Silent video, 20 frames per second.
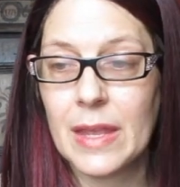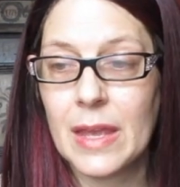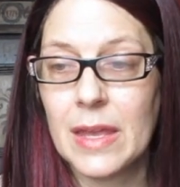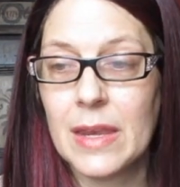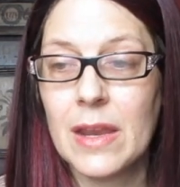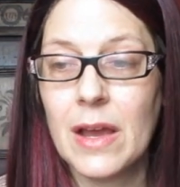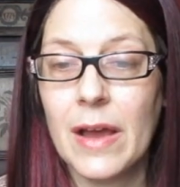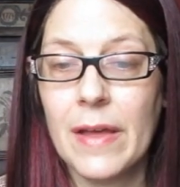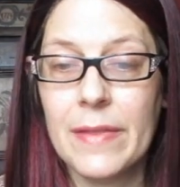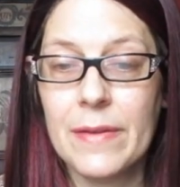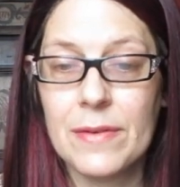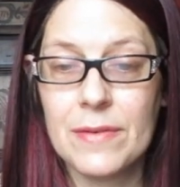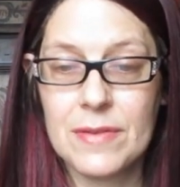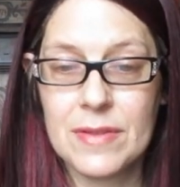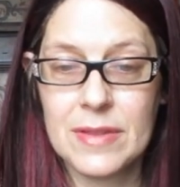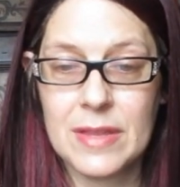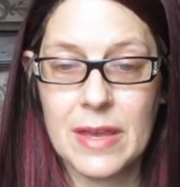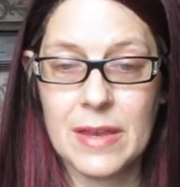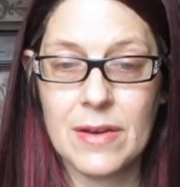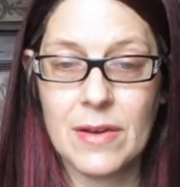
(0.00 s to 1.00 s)
and
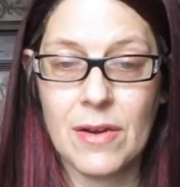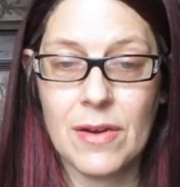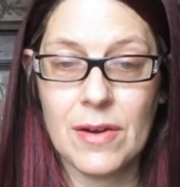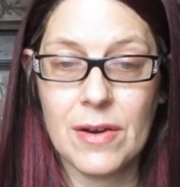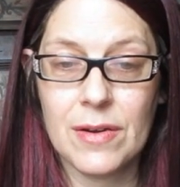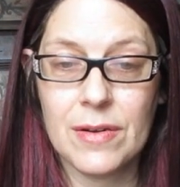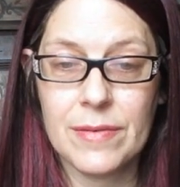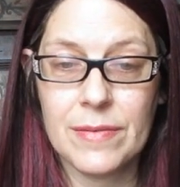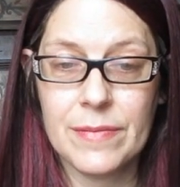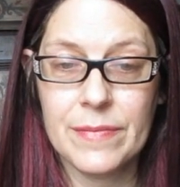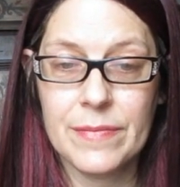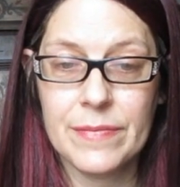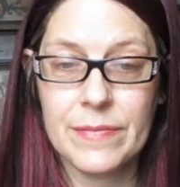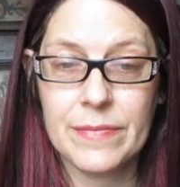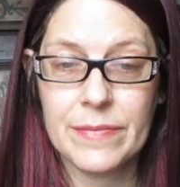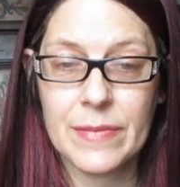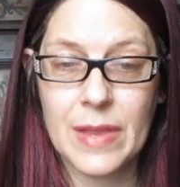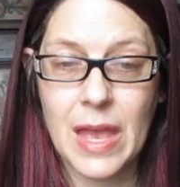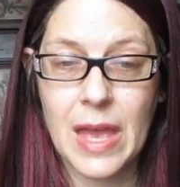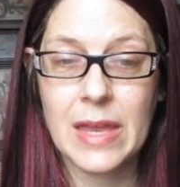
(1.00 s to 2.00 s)
others that are
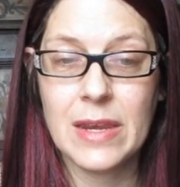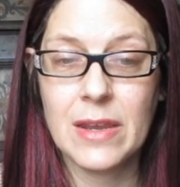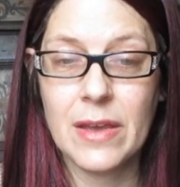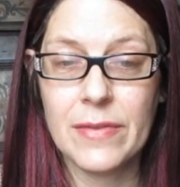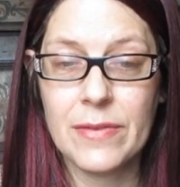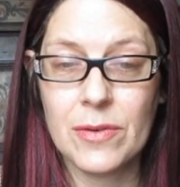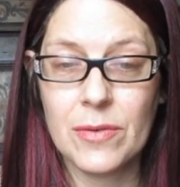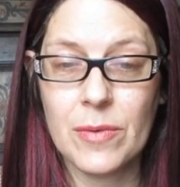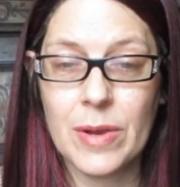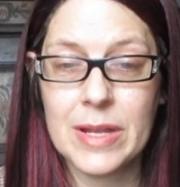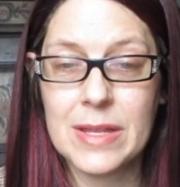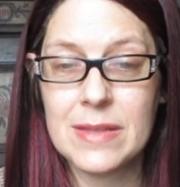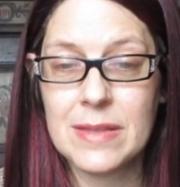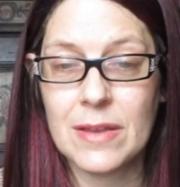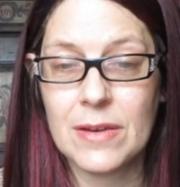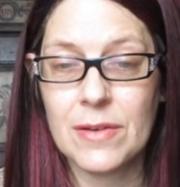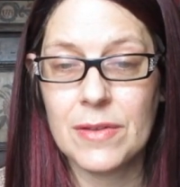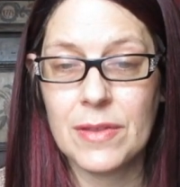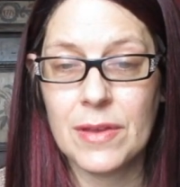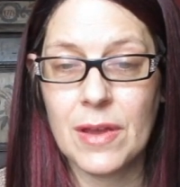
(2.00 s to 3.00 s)
and other rights
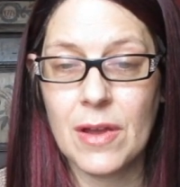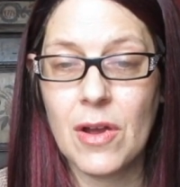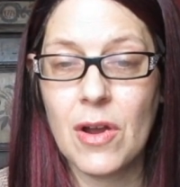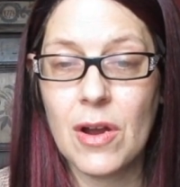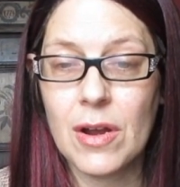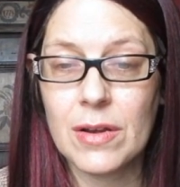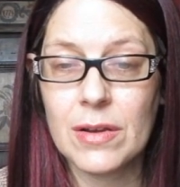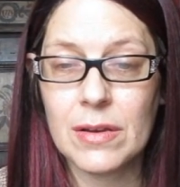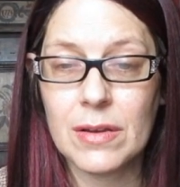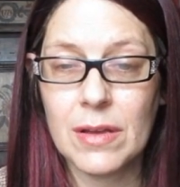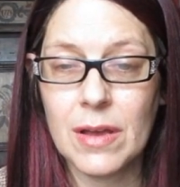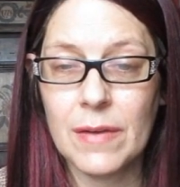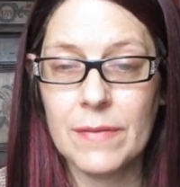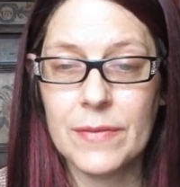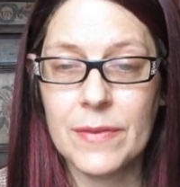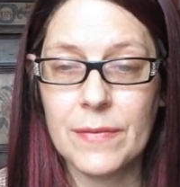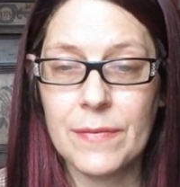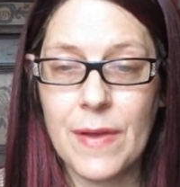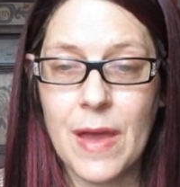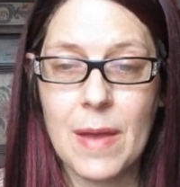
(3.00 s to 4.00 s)
that are the heart
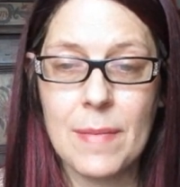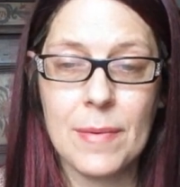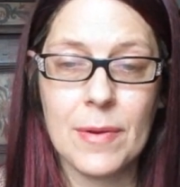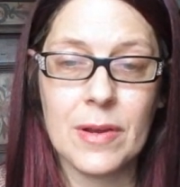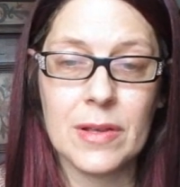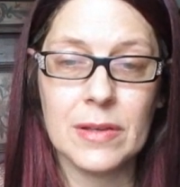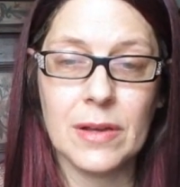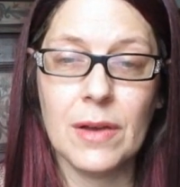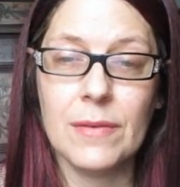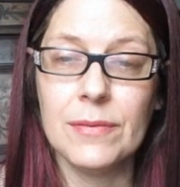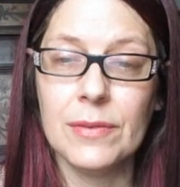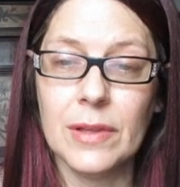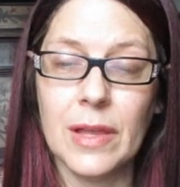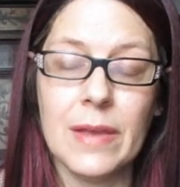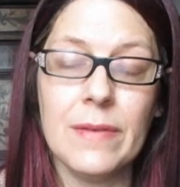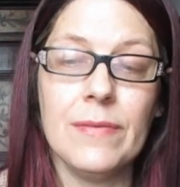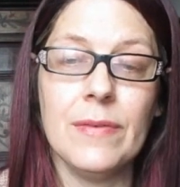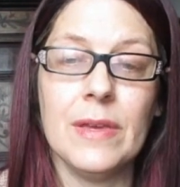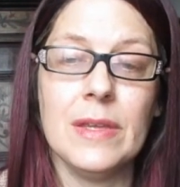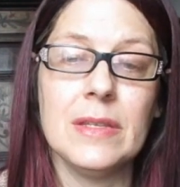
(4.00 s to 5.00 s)
of the fabric of
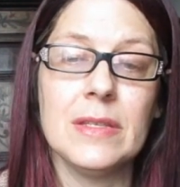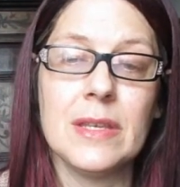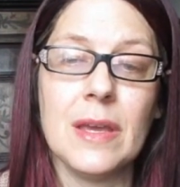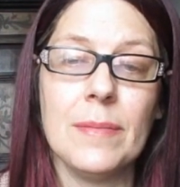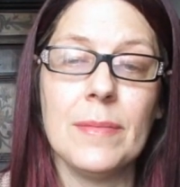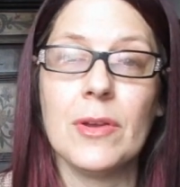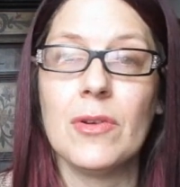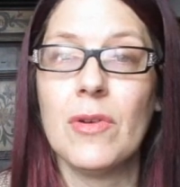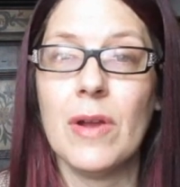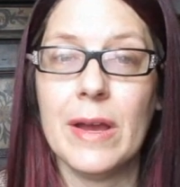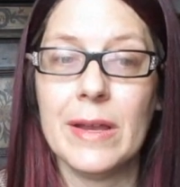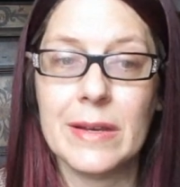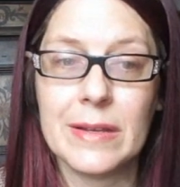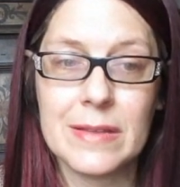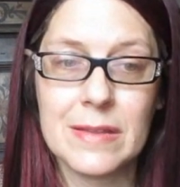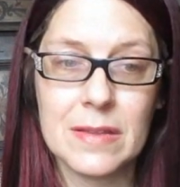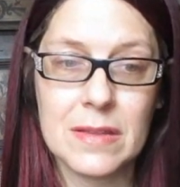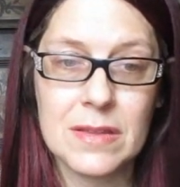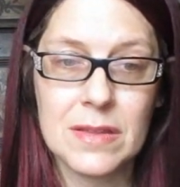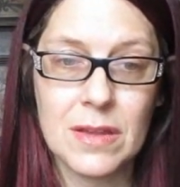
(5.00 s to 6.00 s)
life in
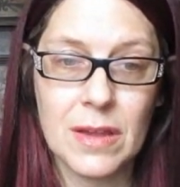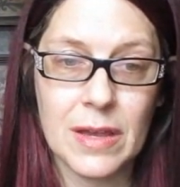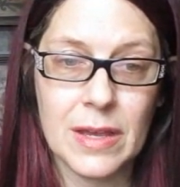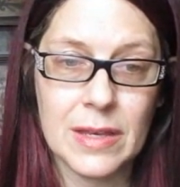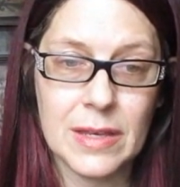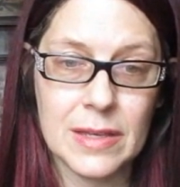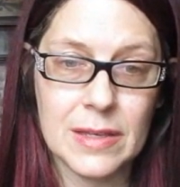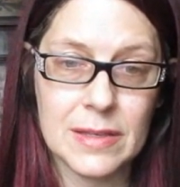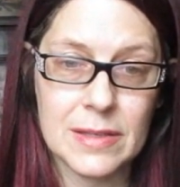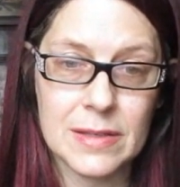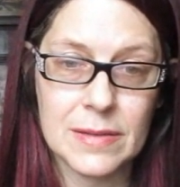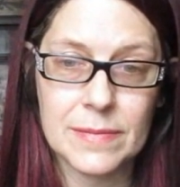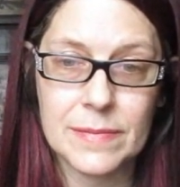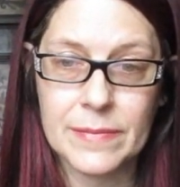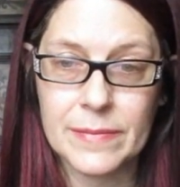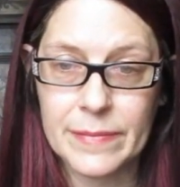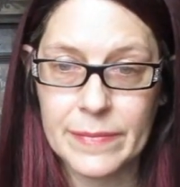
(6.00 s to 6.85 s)
democratic societies.